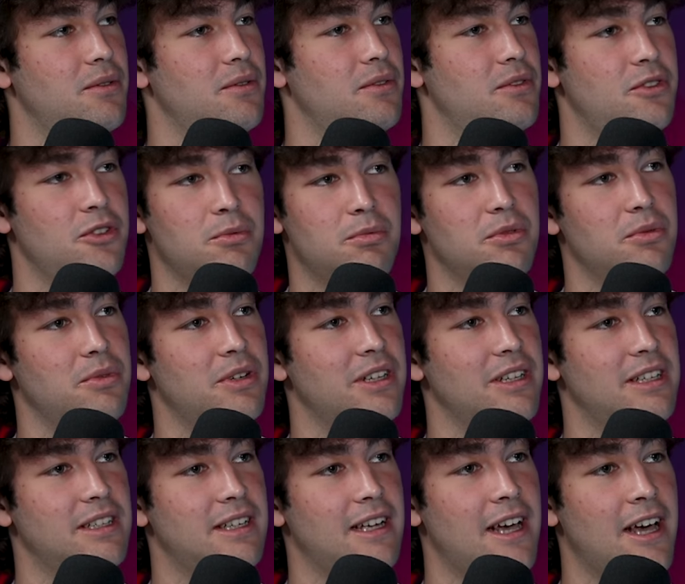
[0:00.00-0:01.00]
super
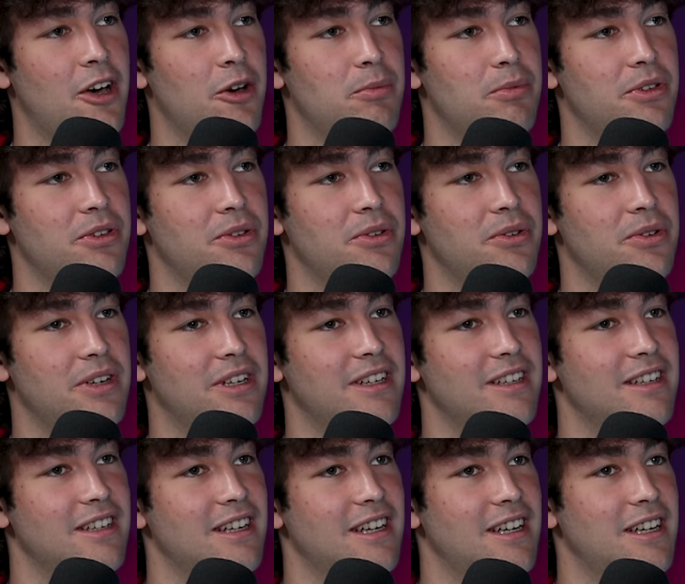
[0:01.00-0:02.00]
willing to help you
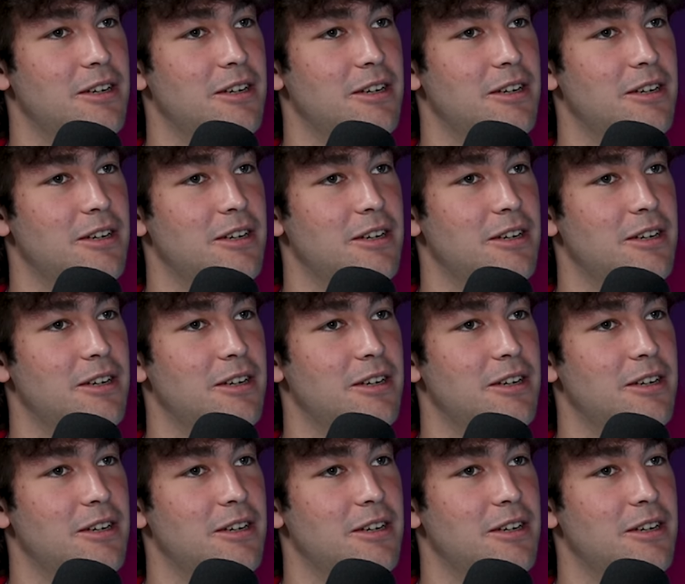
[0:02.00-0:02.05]
and